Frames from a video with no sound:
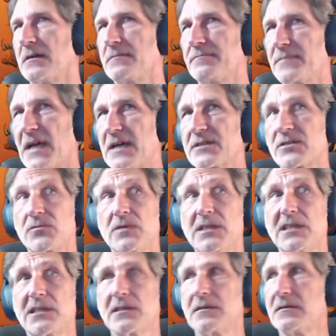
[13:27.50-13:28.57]
last
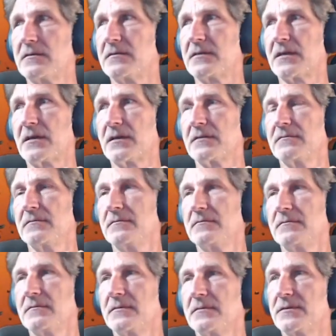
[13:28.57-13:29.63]
week. And
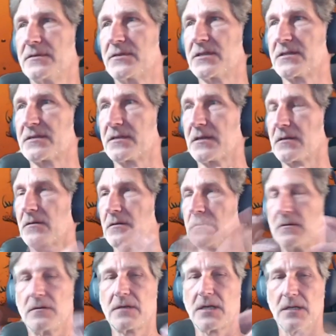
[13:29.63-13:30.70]
it's just like,
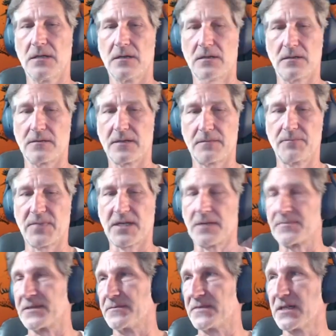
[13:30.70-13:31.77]
oh, okay, I'll pick
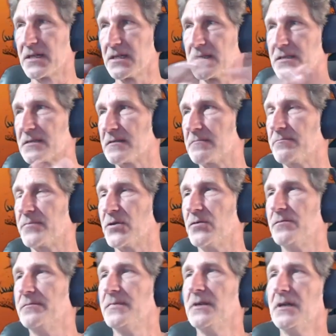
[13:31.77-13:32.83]
up some tickets. And
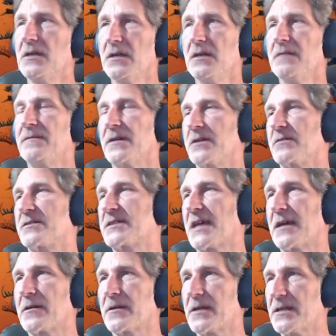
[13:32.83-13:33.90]
boom, figured
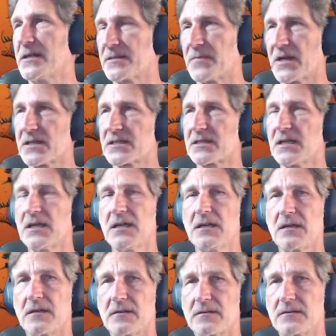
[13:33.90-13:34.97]
Saturday's the best
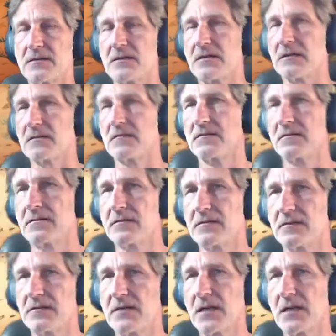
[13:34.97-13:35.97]
day. And